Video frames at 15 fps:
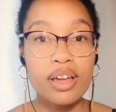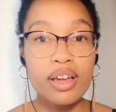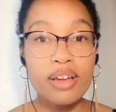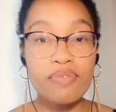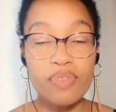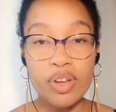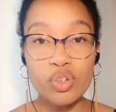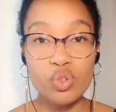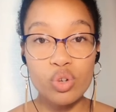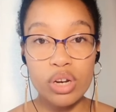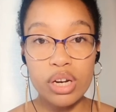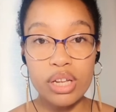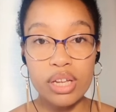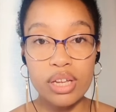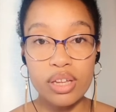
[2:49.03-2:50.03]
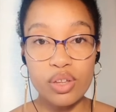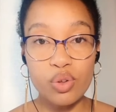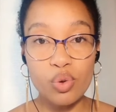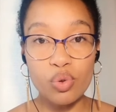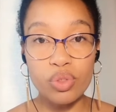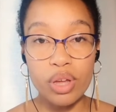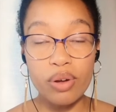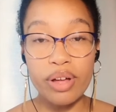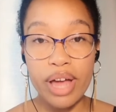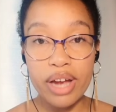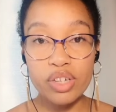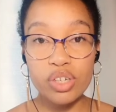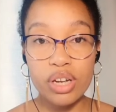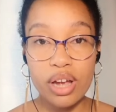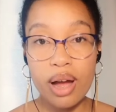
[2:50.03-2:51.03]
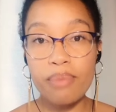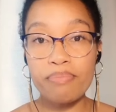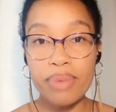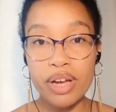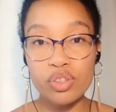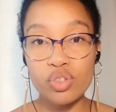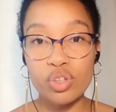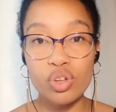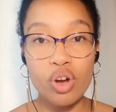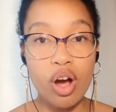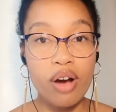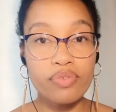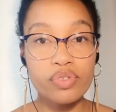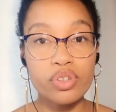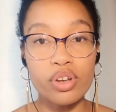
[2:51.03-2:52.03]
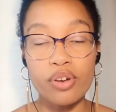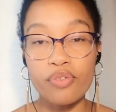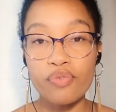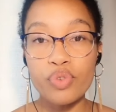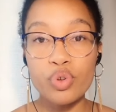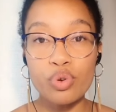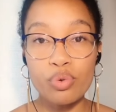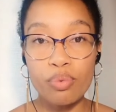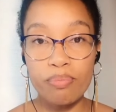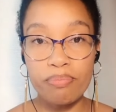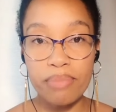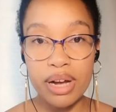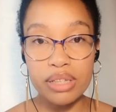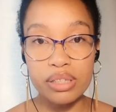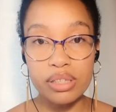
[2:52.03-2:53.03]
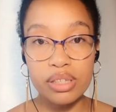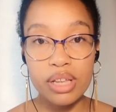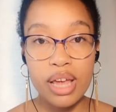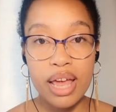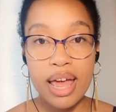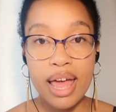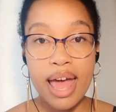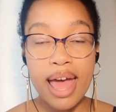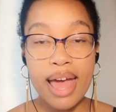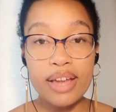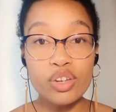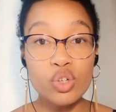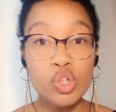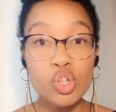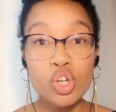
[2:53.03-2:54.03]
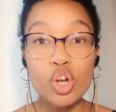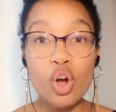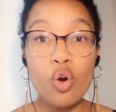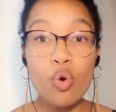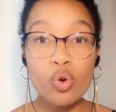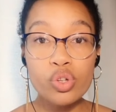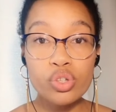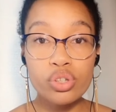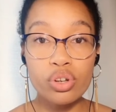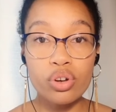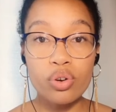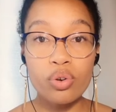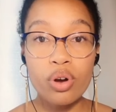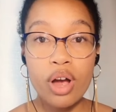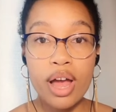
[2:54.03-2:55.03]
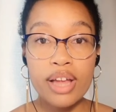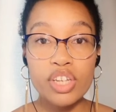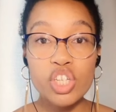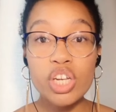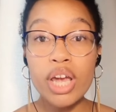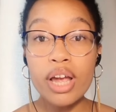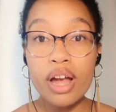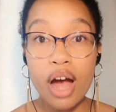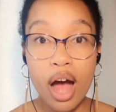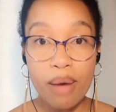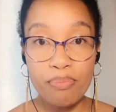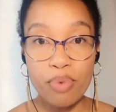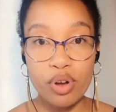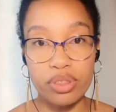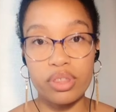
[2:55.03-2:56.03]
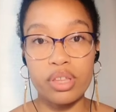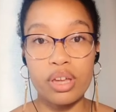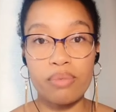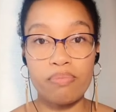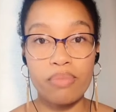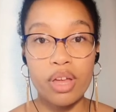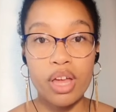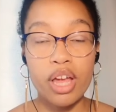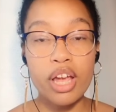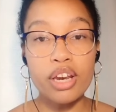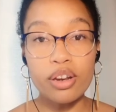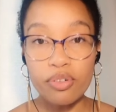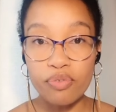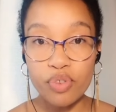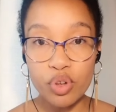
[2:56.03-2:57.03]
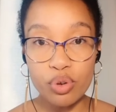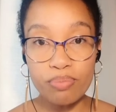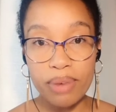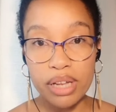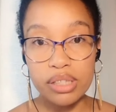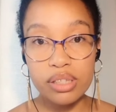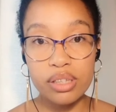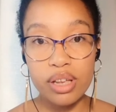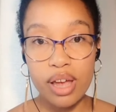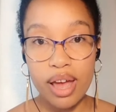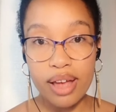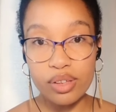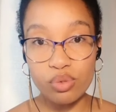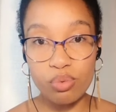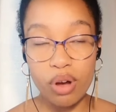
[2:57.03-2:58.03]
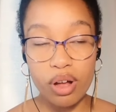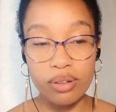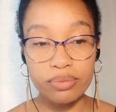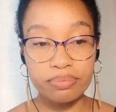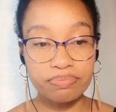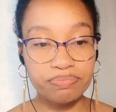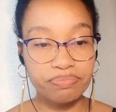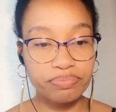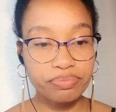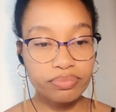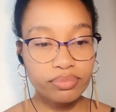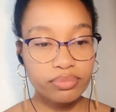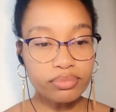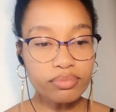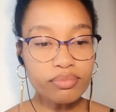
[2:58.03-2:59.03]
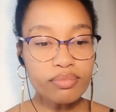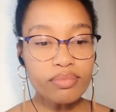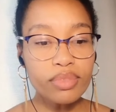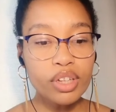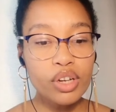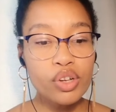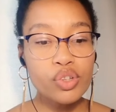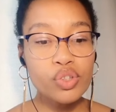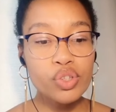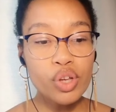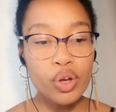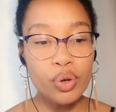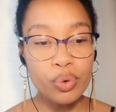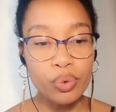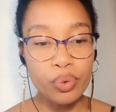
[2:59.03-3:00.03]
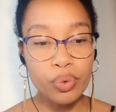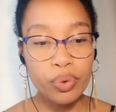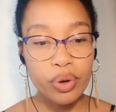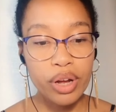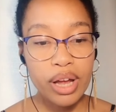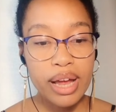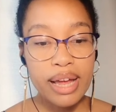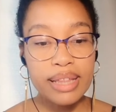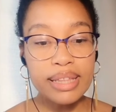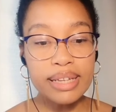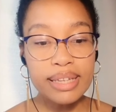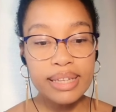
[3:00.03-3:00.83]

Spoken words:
eventually they'll actually come back to you after a few months, and you should also check up on them in a few months as well. So the